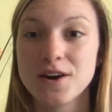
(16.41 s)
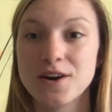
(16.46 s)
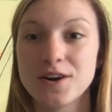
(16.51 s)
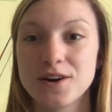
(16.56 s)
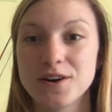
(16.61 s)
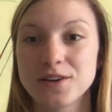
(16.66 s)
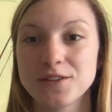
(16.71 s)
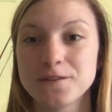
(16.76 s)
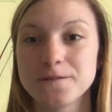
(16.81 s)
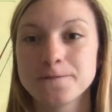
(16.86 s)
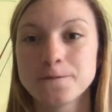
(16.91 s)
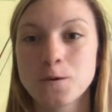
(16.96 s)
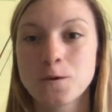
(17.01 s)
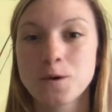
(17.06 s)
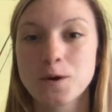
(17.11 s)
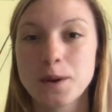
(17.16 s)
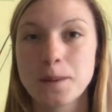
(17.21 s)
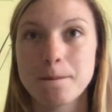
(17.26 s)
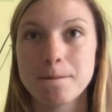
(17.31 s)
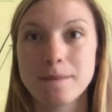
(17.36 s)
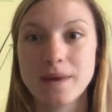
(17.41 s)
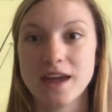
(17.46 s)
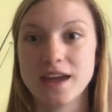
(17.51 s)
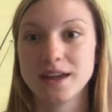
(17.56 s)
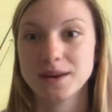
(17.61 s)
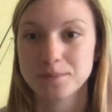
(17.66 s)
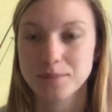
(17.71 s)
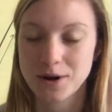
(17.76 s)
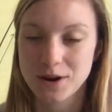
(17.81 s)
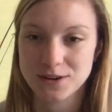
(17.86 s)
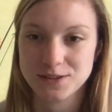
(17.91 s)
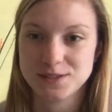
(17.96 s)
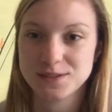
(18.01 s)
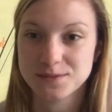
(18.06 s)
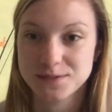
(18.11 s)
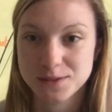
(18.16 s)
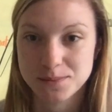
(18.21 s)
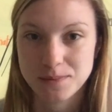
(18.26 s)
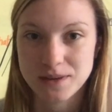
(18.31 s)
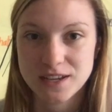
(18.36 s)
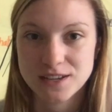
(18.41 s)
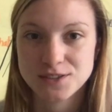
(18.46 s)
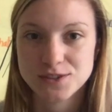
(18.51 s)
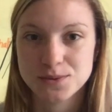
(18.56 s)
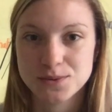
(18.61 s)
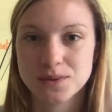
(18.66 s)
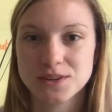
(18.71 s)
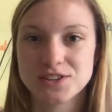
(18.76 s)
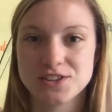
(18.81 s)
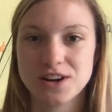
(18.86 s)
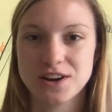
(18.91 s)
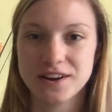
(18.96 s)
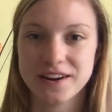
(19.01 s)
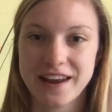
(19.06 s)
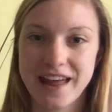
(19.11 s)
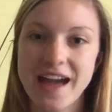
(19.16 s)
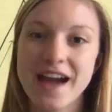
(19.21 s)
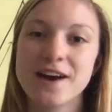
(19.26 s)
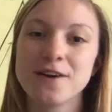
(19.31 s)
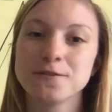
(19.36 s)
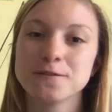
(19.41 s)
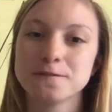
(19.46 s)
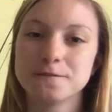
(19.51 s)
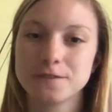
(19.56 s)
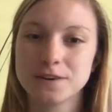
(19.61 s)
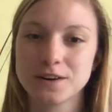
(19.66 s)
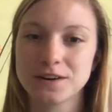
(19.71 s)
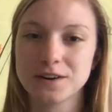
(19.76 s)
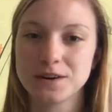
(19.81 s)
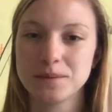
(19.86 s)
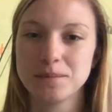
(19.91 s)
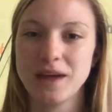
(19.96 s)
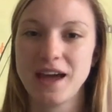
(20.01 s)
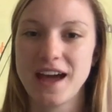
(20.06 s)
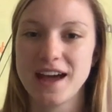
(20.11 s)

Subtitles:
are the four main parts of speech, which are noun, verb,